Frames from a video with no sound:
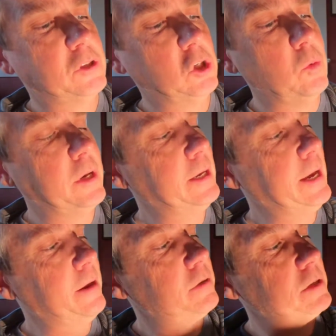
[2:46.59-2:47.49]
2
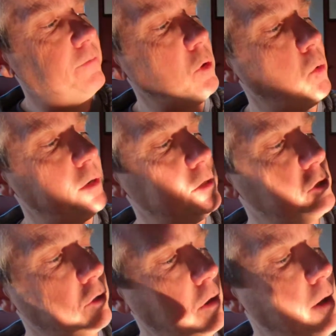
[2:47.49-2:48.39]
indicators if you wanted
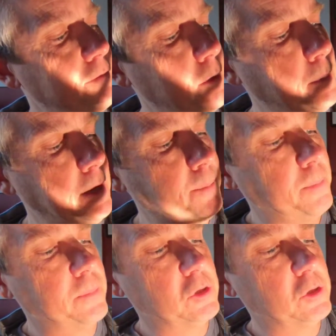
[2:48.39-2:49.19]
to turn off the beep.